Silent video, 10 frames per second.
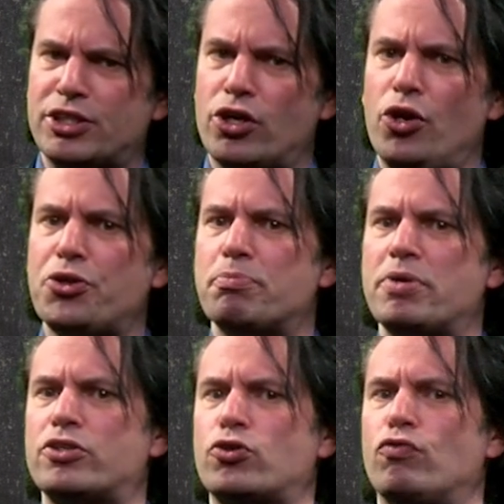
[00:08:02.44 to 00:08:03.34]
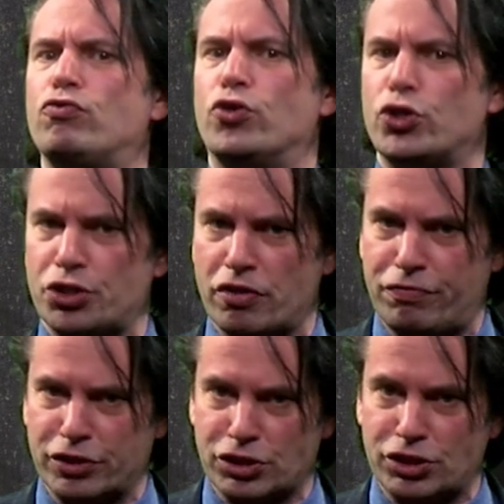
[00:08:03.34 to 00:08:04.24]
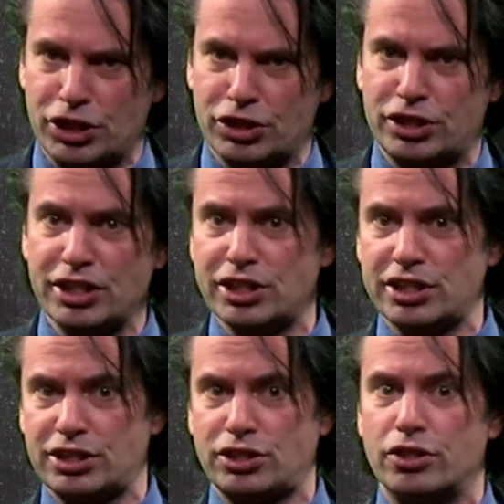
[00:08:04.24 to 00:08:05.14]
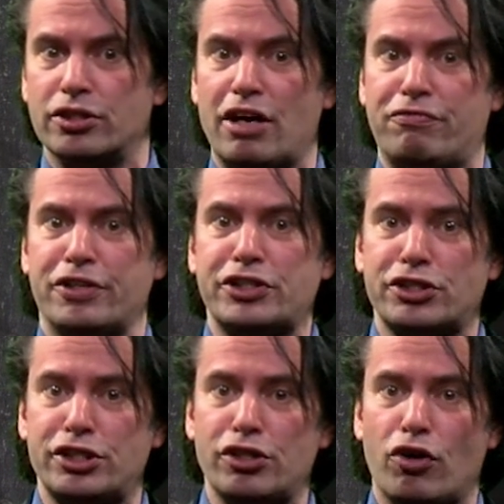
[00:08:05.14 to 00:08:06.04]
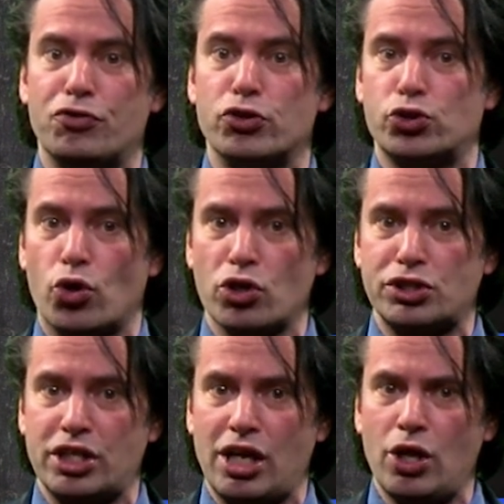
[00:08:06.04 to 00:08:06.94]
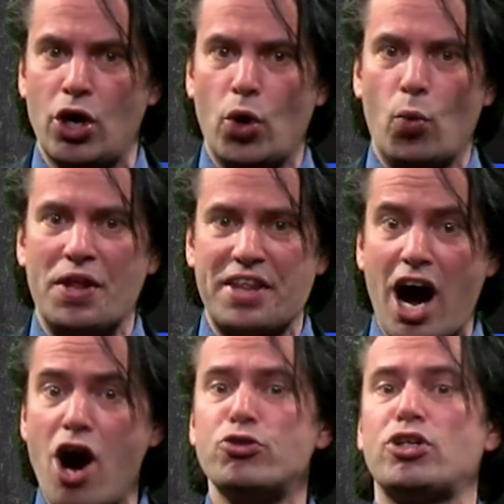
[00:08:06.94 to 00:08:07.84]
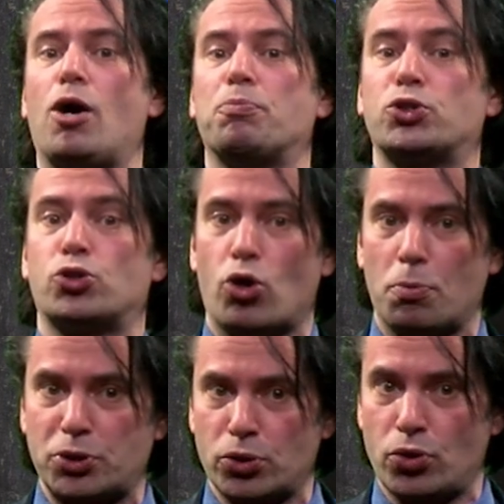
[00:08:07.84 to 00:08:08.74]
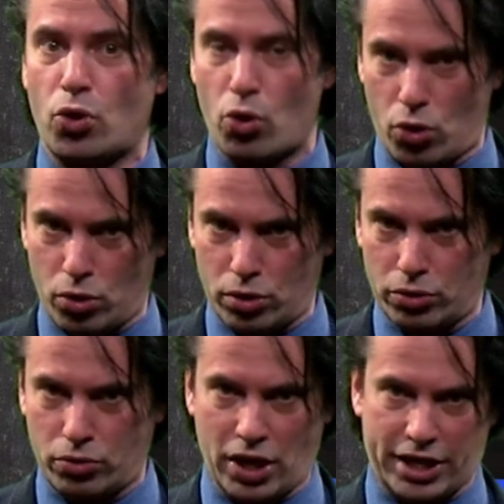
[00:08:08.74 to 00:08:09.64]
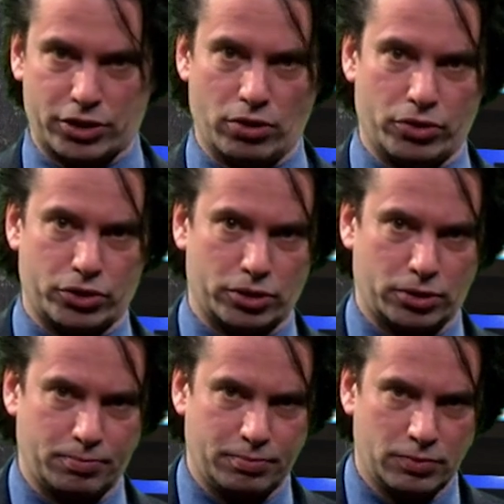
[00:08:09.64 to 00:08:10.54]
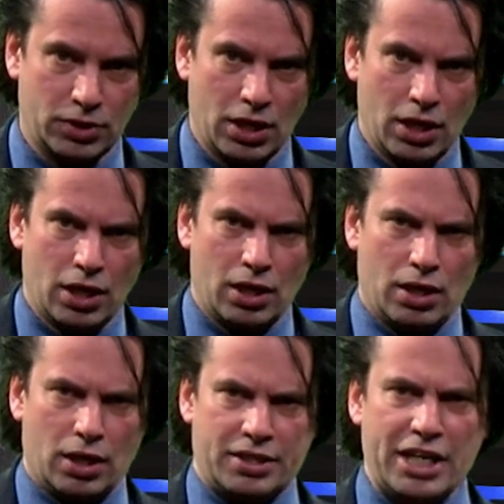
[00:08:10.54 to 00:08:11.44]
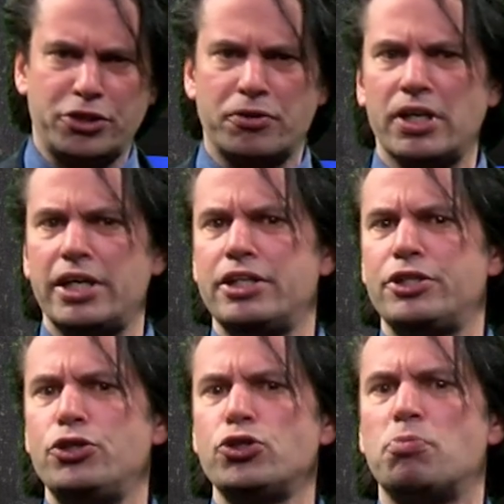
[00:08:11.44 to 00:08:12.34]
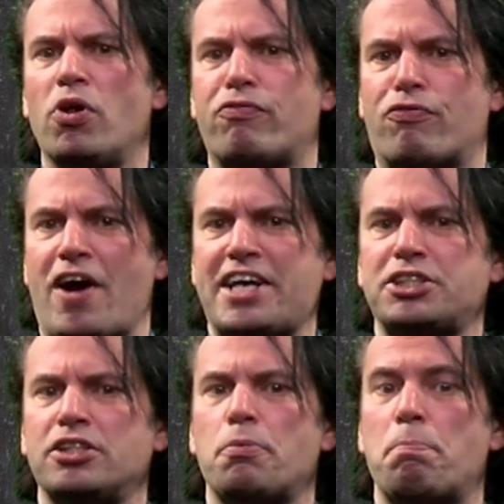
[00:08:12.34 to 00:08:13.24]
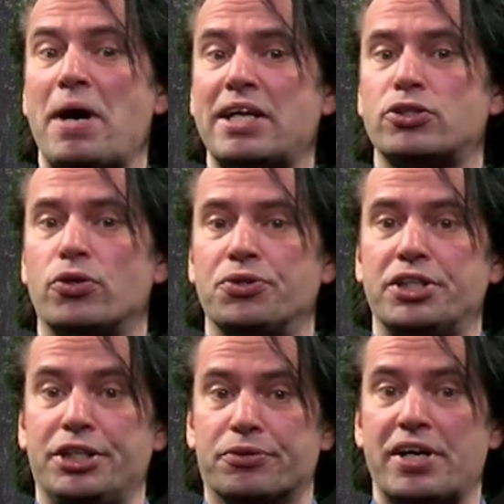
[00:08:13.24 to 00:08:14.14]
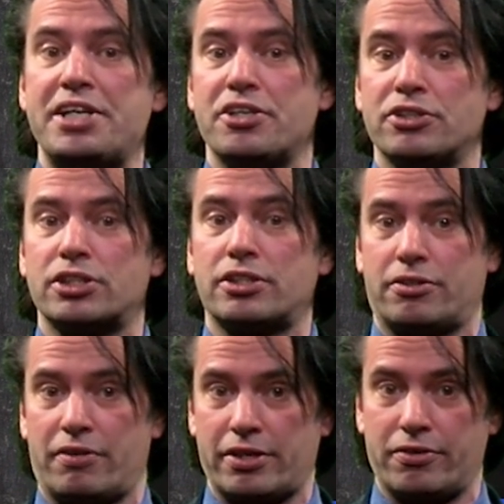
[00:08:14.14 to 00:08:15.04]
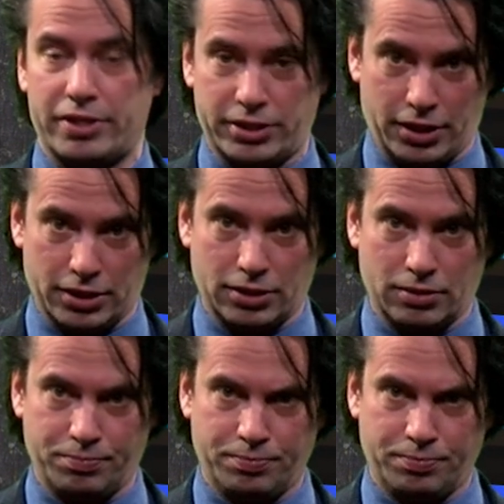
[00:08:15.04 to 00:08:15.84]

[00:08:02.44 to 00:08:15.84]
the ultimate conversion efficiency, since it's the efficiency of the solar cell without absorption or collection losses. Naturally, the usable fraction depends on the irradiance characteristics.